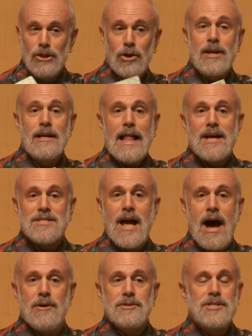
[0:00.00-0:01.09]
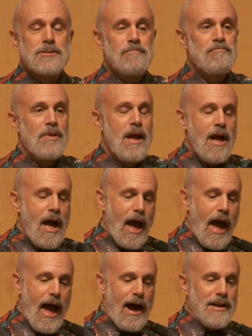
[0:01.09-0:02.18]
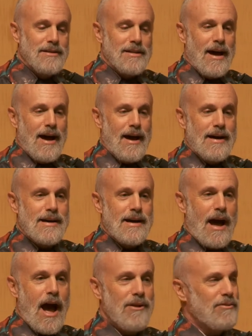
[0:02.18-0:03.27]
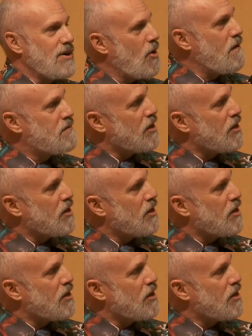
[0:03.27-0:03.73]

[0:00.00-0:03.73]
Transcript: Looking Glass House. And uh, I don't know if the